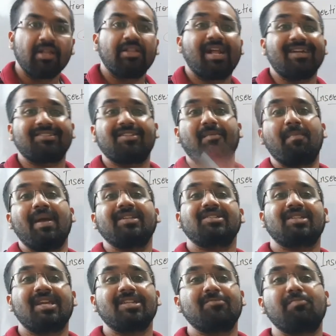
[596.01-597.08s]
that's the
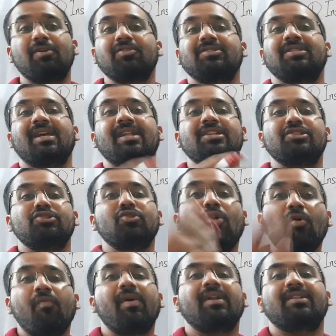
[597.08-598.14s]
best case, because there is
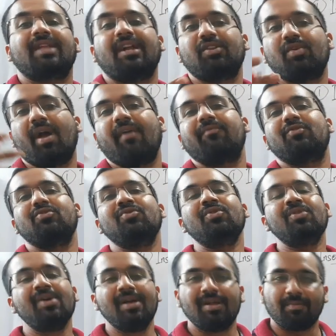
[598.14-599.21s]
no work that you have
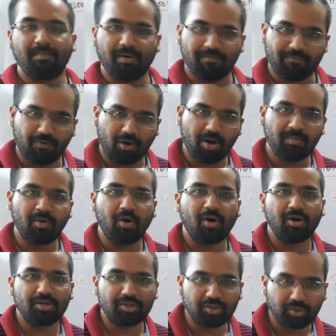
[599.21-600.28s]
to perform
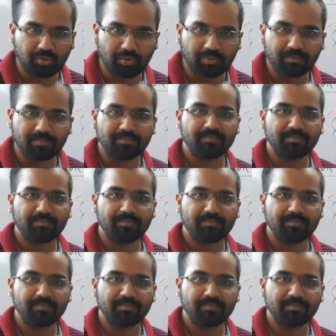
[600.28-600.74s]
or do.